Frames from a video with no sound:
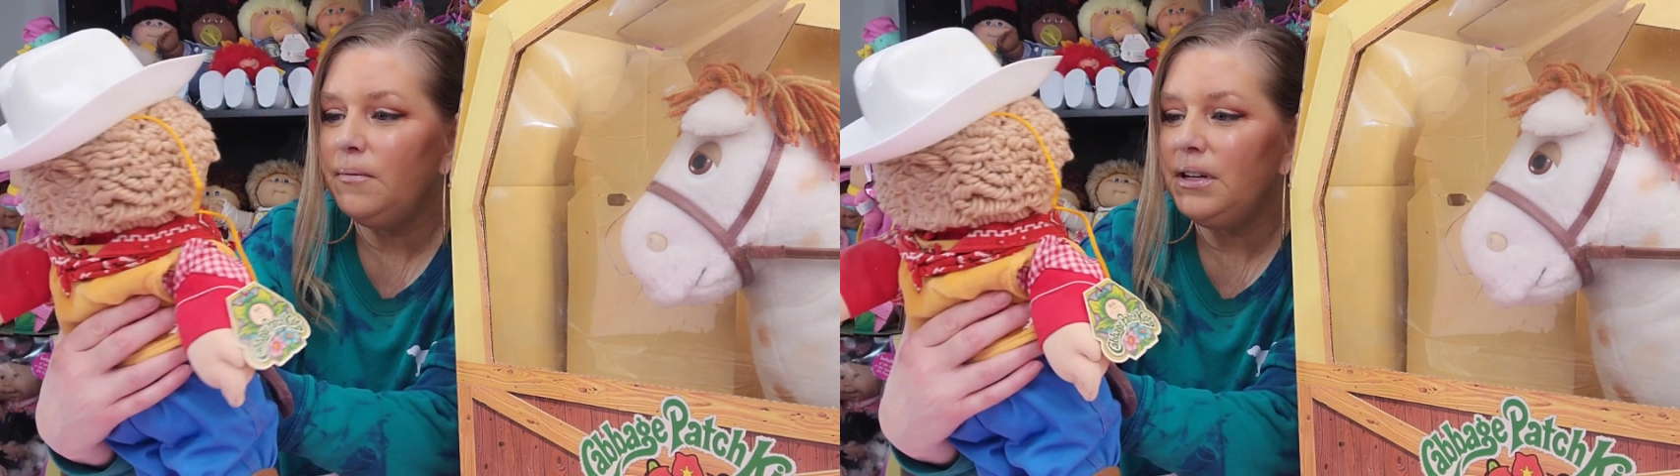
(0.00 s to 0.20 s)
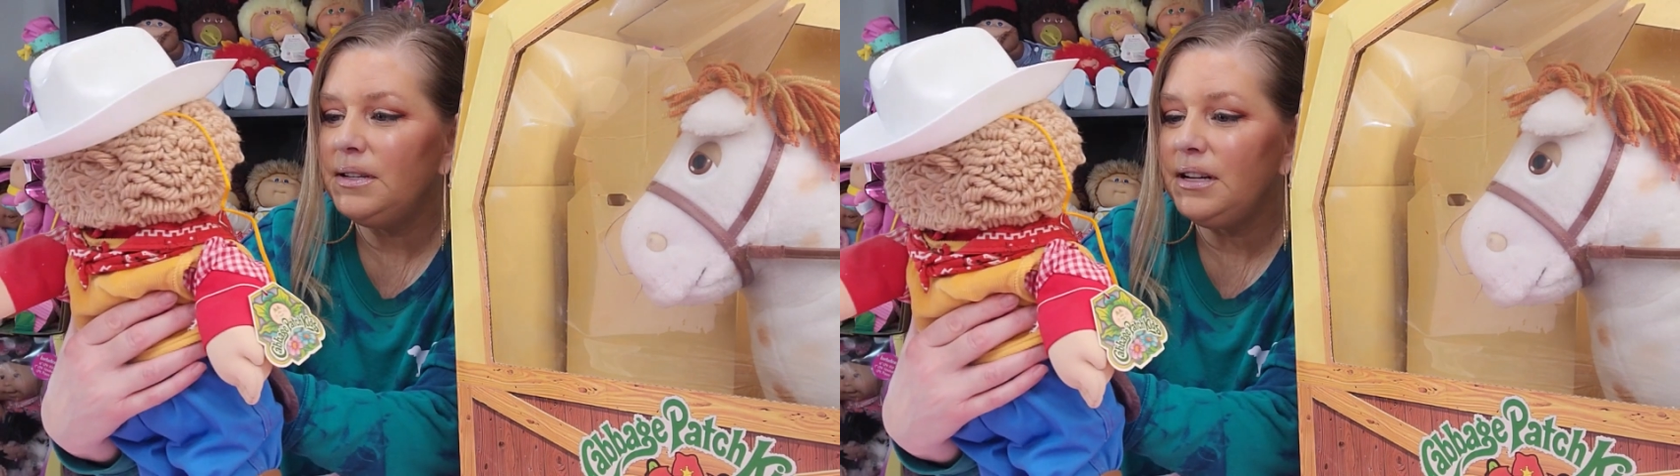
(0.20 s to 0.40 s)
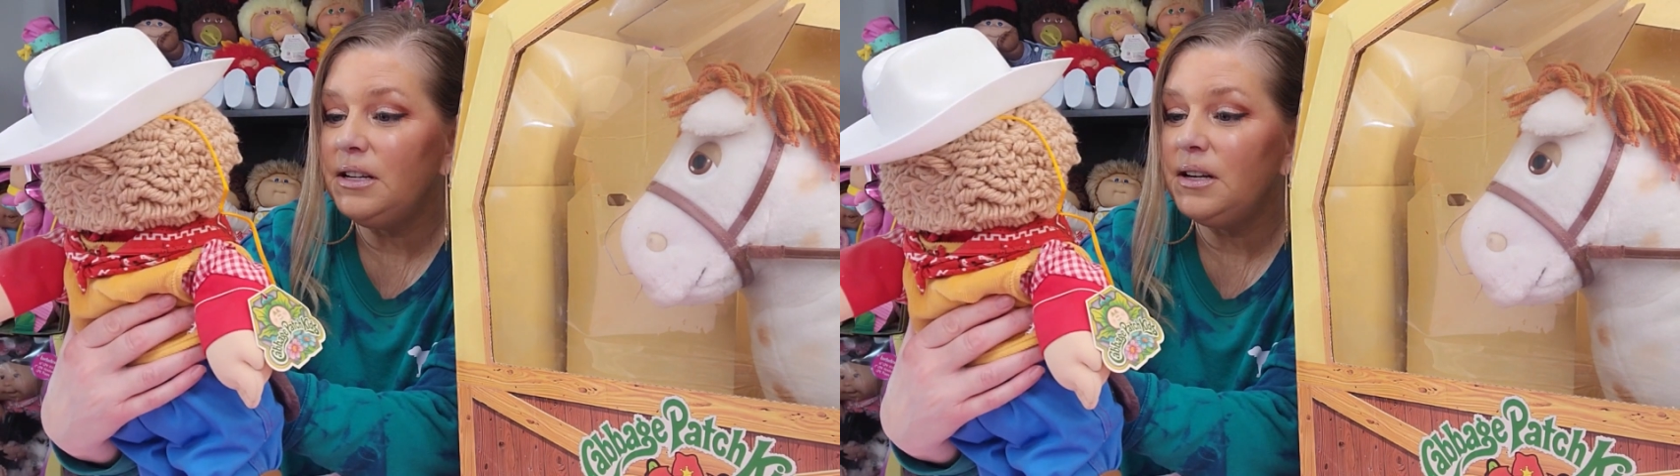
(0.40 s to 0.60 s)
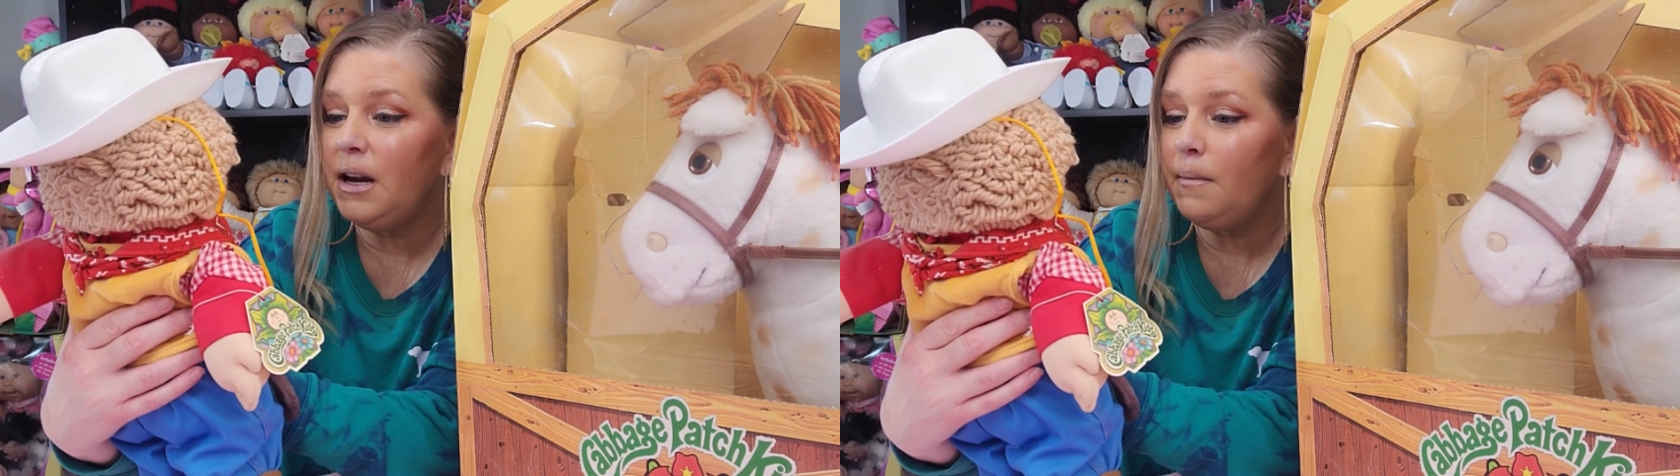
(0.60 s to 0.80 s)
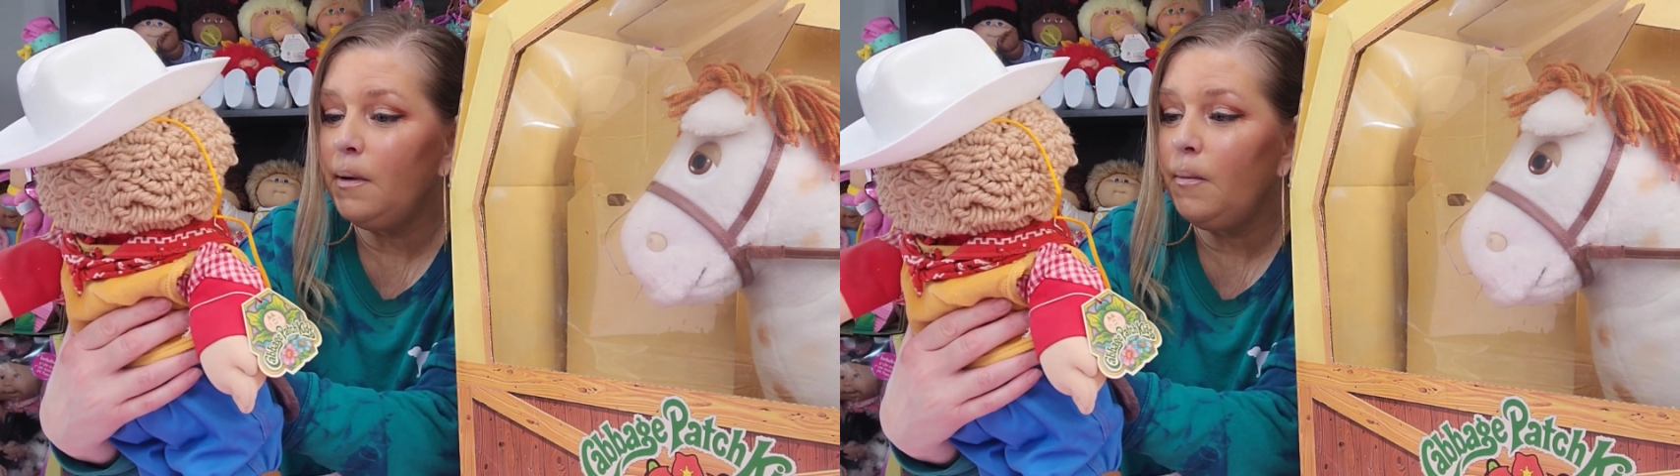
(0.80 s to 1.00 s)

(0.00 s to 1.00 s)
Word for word: what is he? He's a number